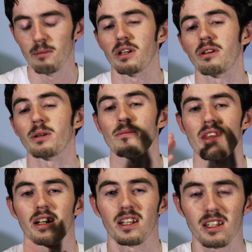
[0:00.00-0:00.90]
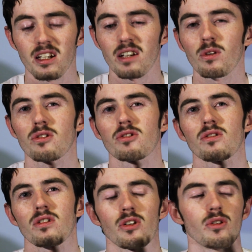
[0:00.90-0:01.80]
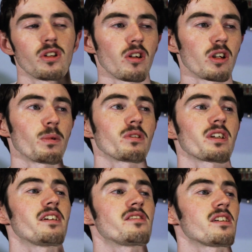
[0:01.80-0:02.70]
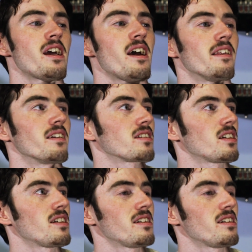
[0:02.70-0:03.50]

But anyway, another thing I've also heard a lot about is that